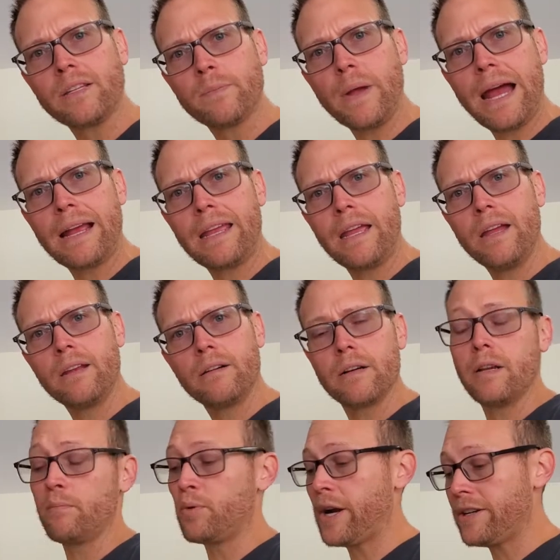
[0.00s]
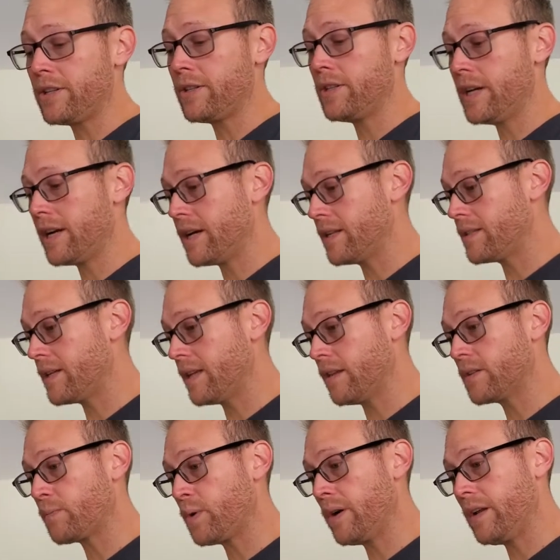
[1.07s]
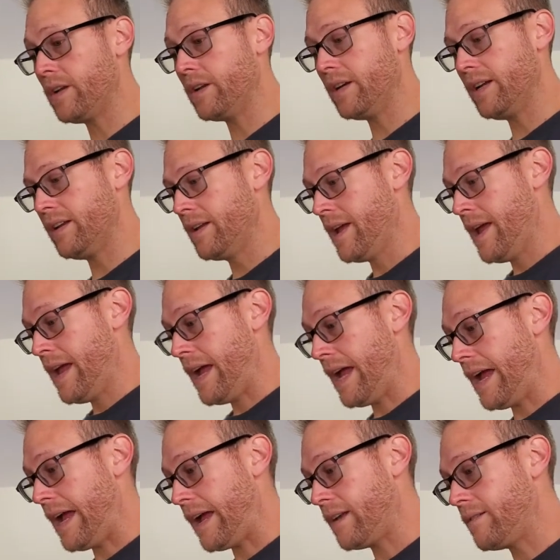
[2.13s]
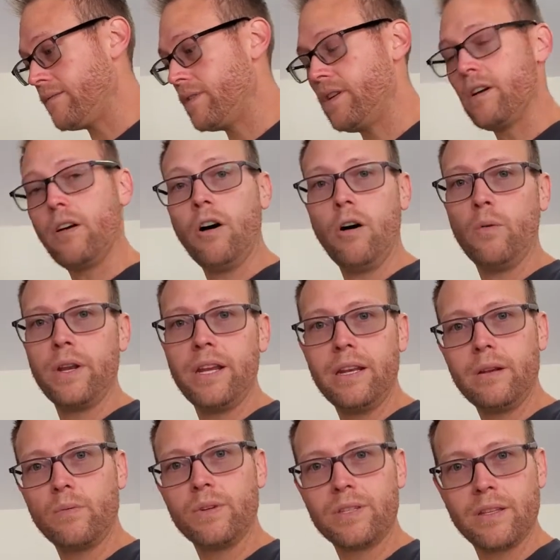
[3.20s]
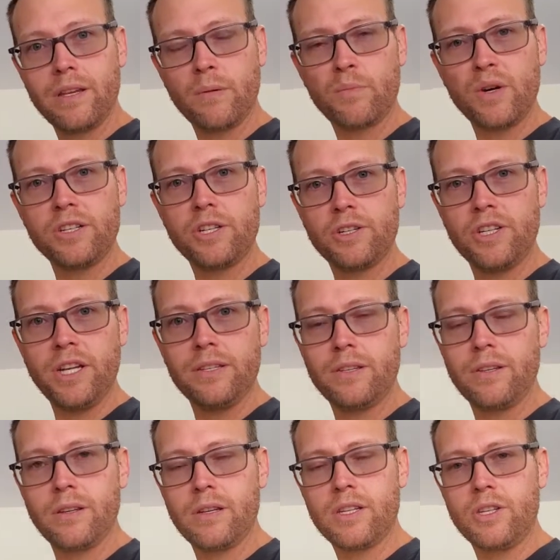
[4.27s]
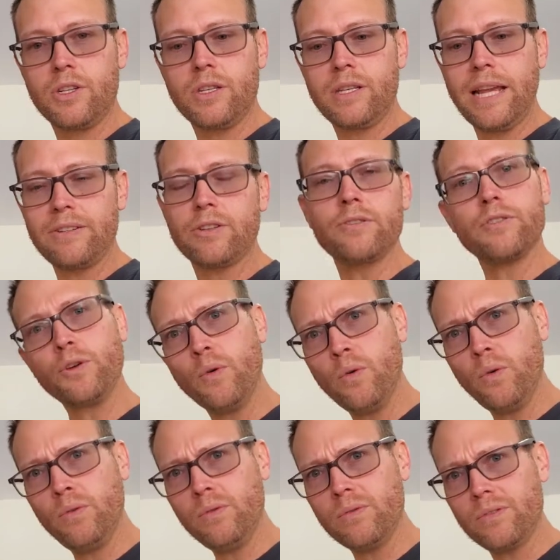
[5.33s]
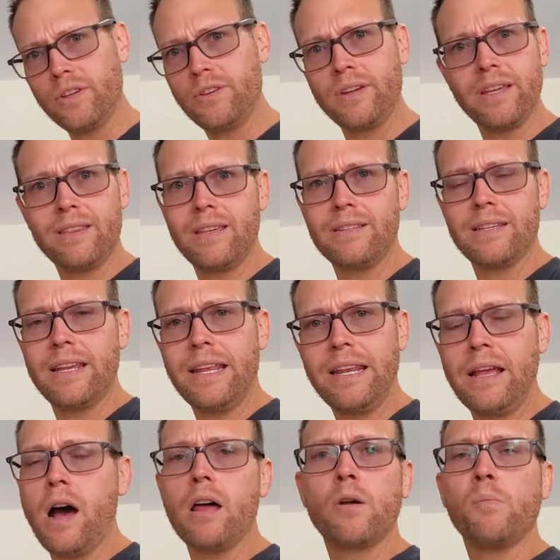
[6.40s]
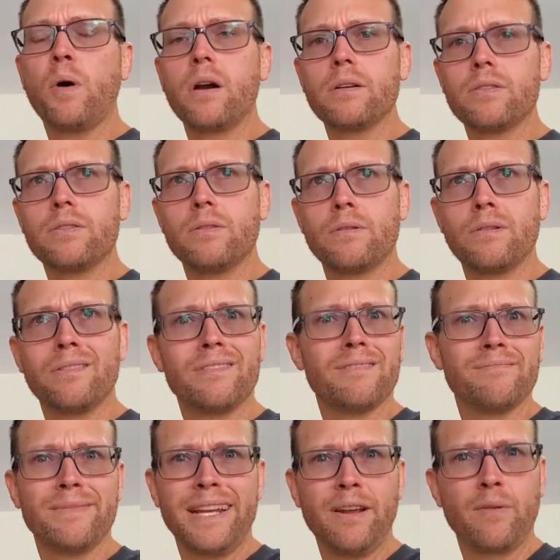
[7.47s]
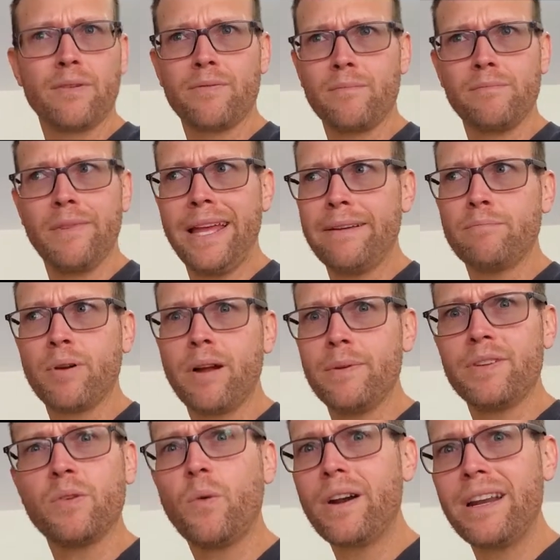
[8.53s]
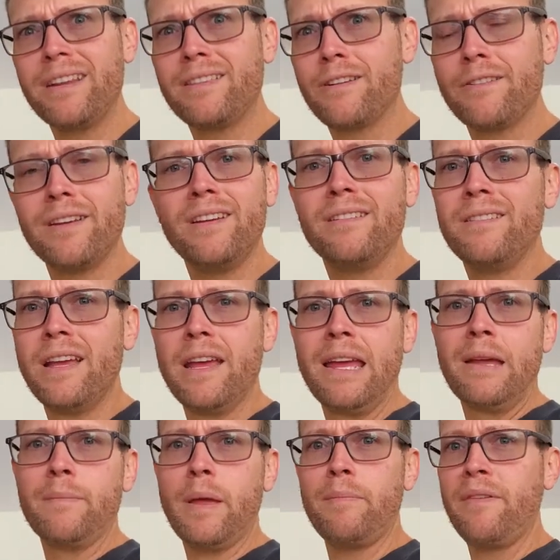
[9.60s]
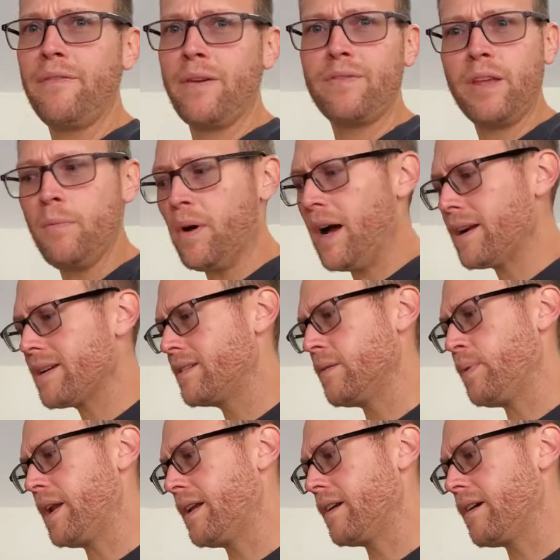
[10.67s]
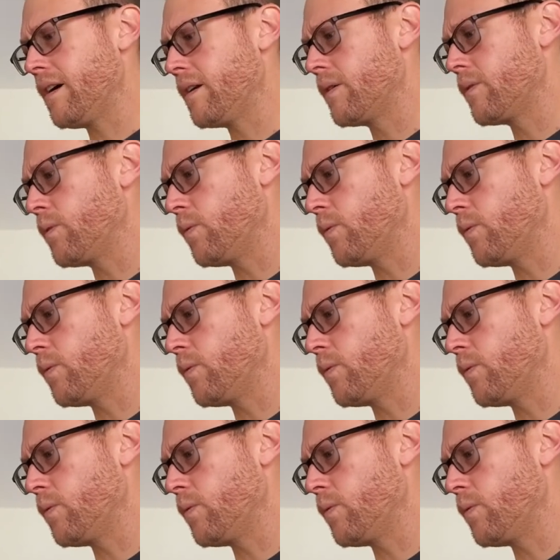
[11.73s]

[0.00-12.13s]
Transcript: back in. Our compression check, I'd say, looks pretty good. And all we needed was the compression tester tool. You can get these at any auto parts store. They're anywhere from probably 20, 30, maybe $50, depending on